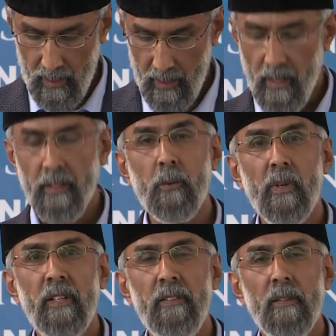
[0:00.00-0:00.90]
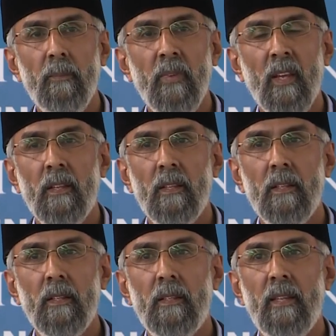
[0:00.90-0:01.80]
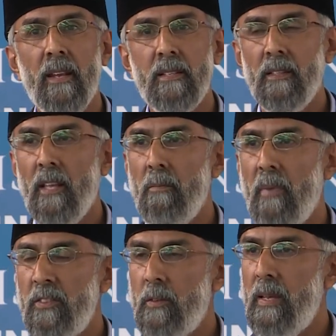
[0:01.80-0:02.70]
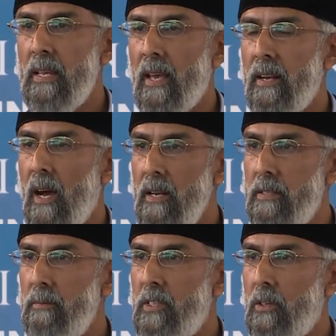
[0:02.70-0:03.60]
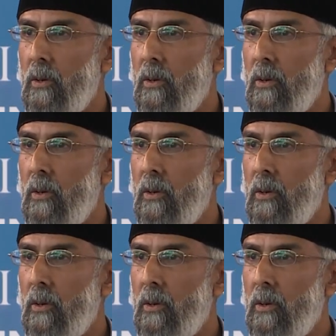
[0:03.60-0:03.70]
In other words, that there must be an ultimate